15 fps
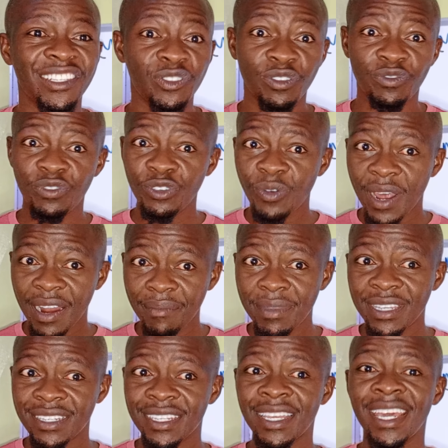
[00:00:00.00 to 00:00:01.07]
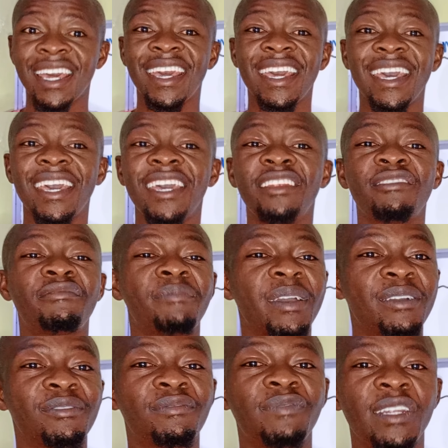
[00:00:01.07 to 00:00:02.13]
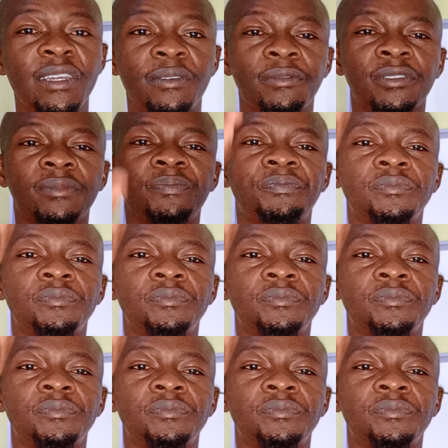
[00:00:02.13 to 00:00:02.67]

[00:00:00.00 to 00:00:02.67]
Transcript: So if you don't want to miss any of my good videos,